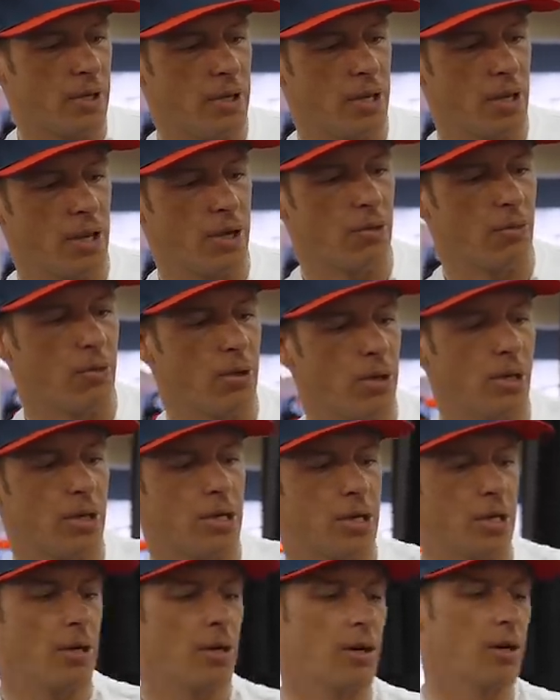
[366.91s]
Another one
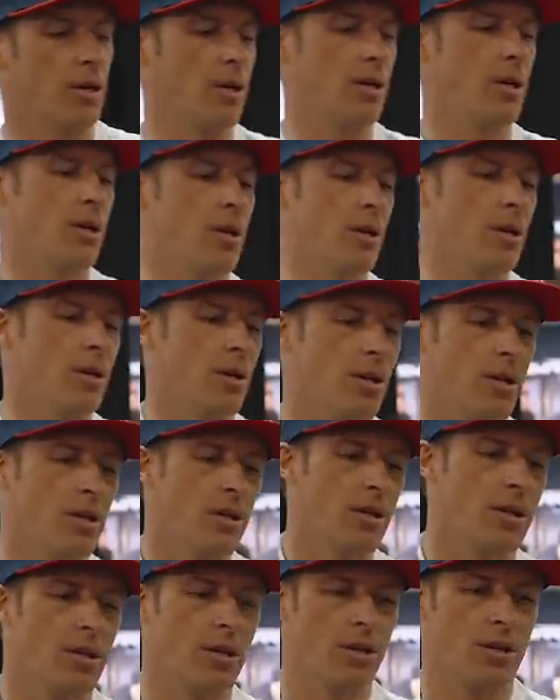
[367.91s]
here,
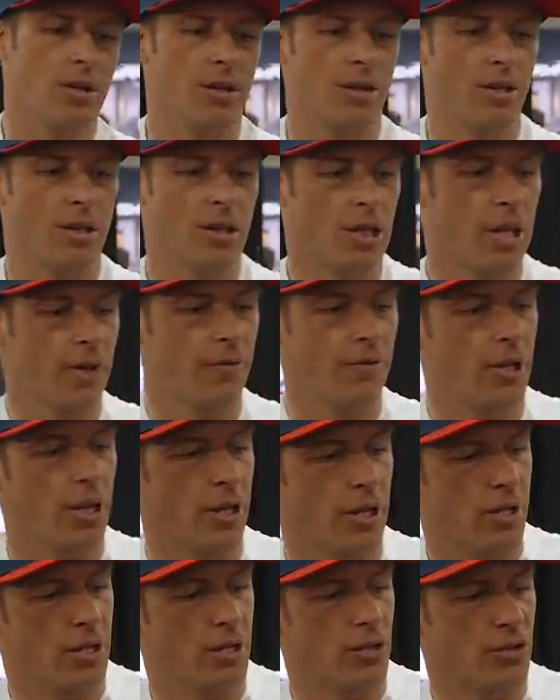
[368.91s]
left
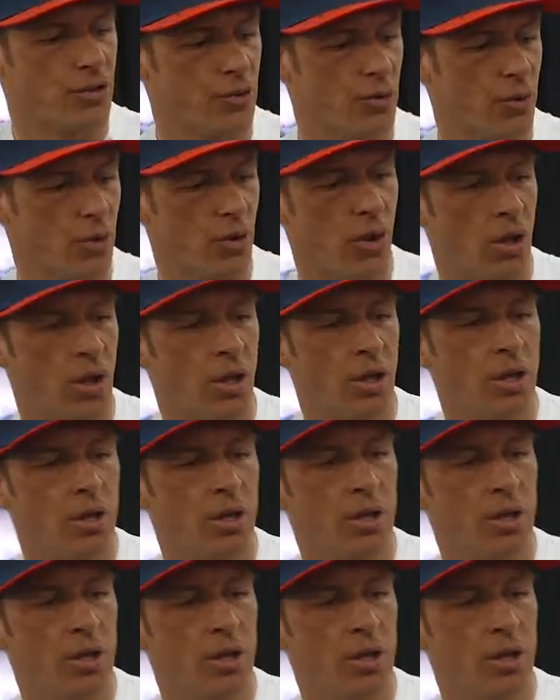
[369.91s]
hand control.